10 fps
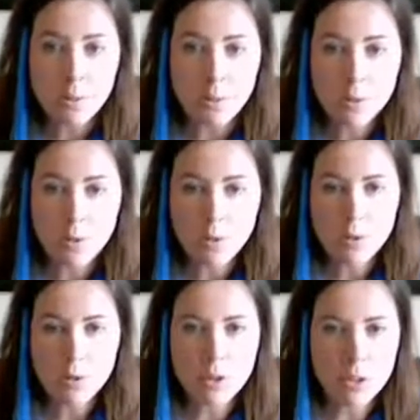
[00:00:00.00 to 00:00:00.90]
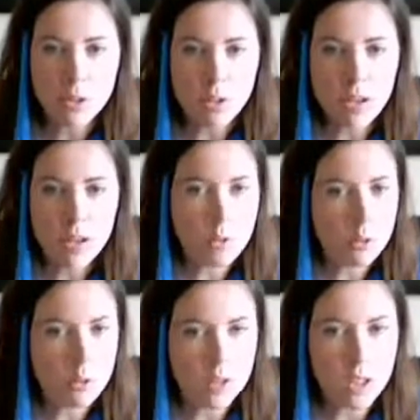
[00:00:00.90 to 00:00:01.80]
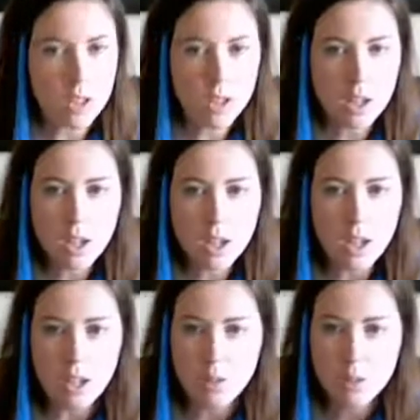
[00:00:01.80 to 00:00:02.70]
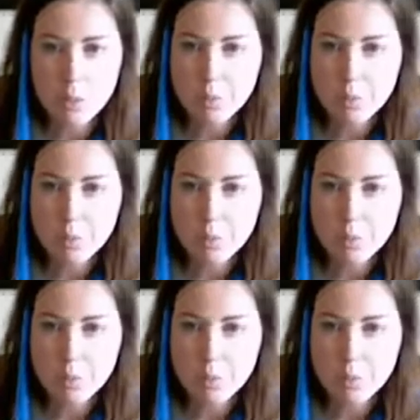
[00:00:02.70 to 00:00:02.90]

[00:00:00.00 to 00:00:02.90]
and people who are doing it right now are really on the cutting edge.